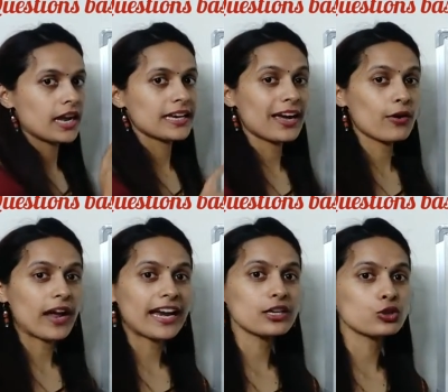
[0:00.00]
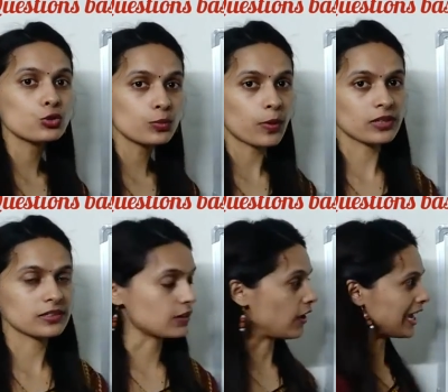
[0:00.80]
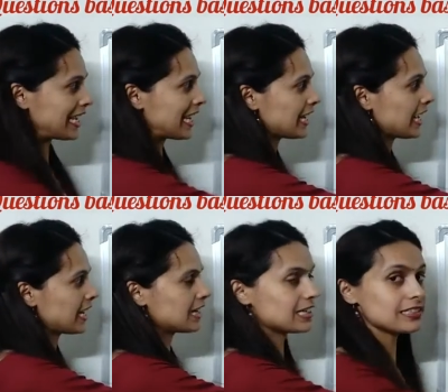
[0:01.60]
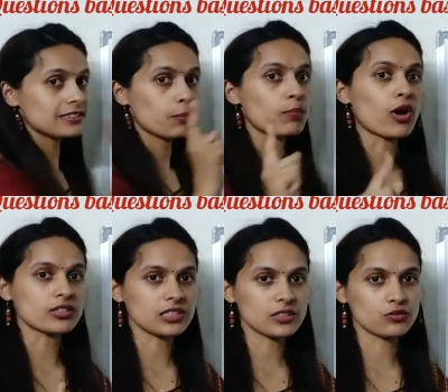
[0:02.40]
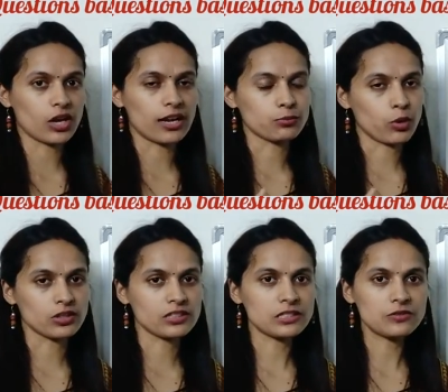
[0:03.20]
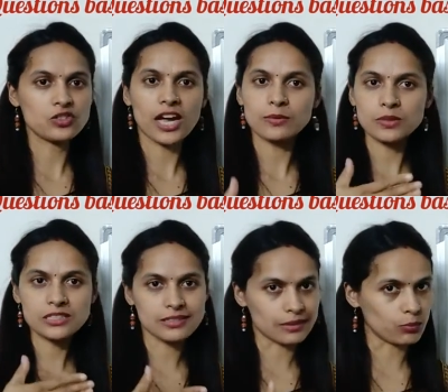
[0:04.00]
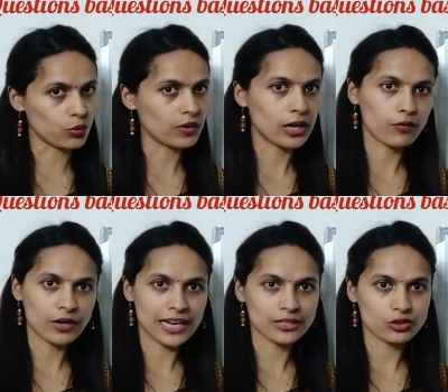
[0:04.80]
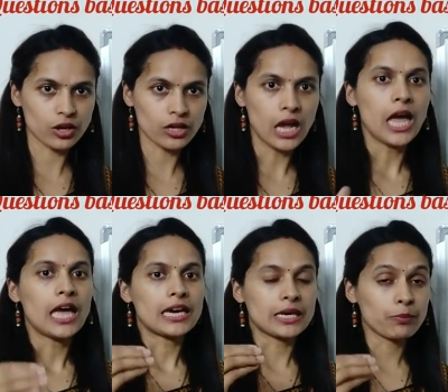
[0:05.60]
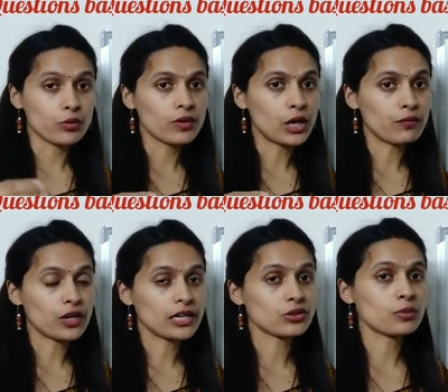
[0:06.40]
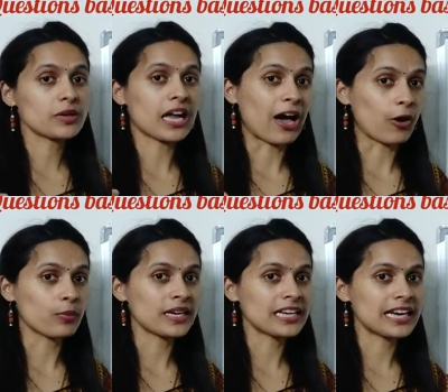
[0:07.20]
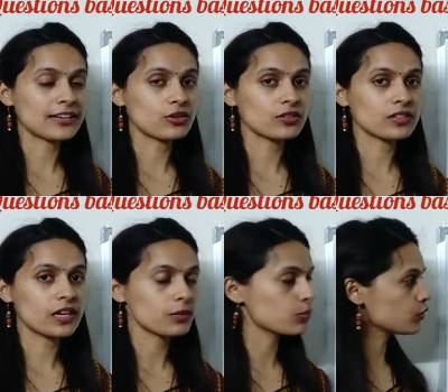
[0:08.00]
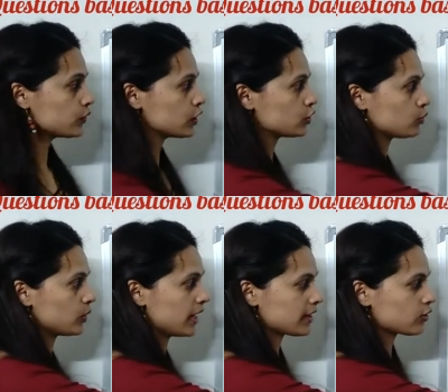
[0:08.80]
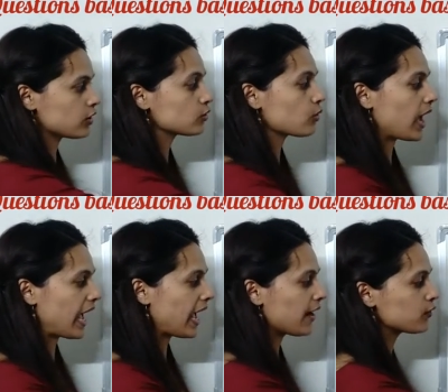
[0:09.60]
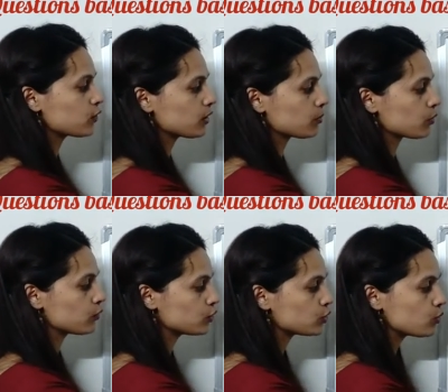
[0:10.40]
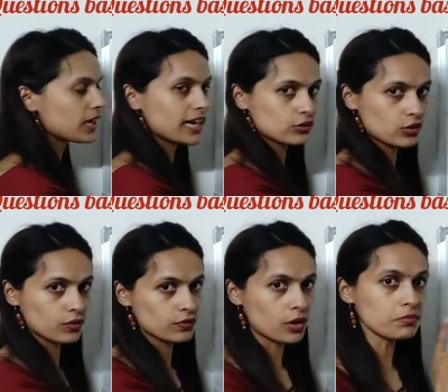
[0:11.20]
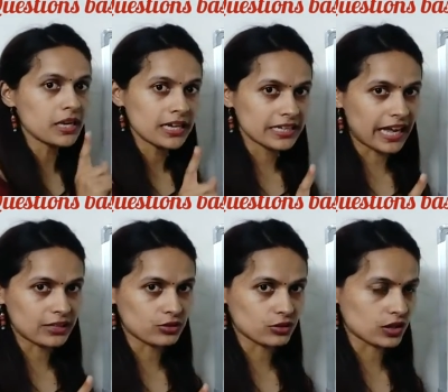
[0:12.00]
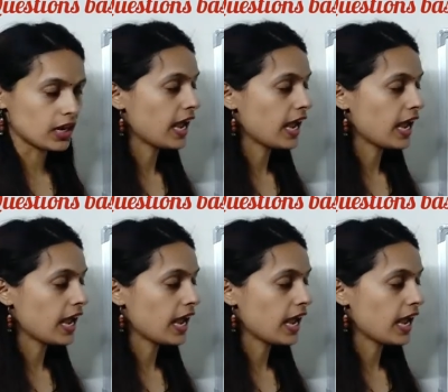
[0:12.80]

Now N2 positive, again here it is positive charge. Positive charge means removal of electron. Removal of electron, but how many electrons are removed? 2 electrons. So I have to remove 2 electrons from nitrogen.